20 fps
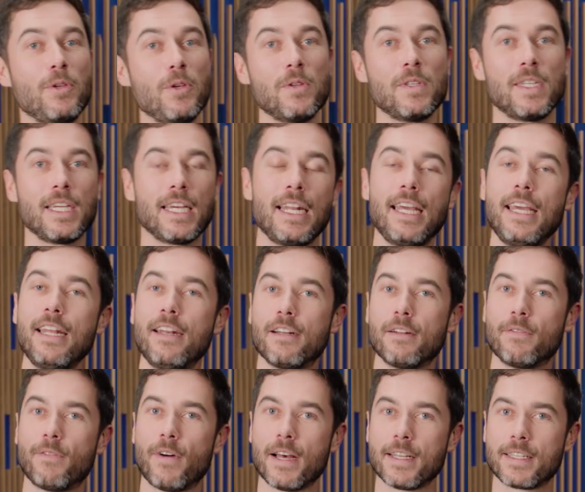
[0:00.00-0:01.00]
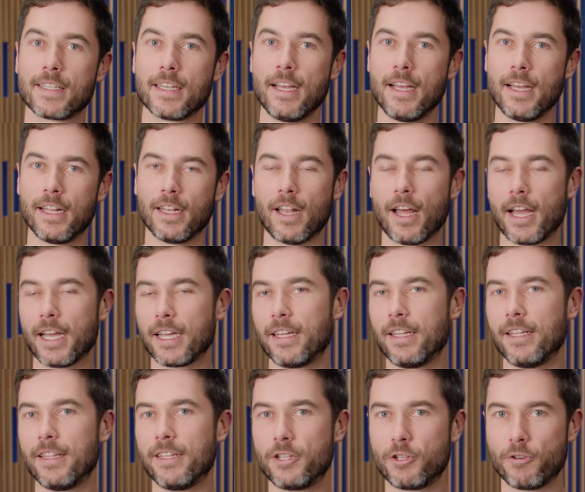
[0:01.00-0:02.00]
using it in a device like
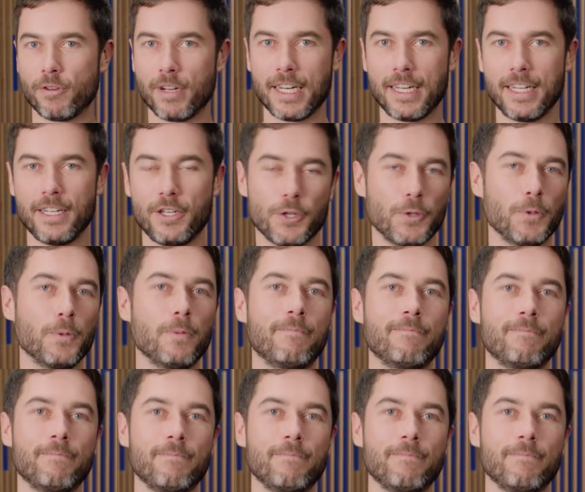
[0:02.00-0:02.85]
the Trinity 2.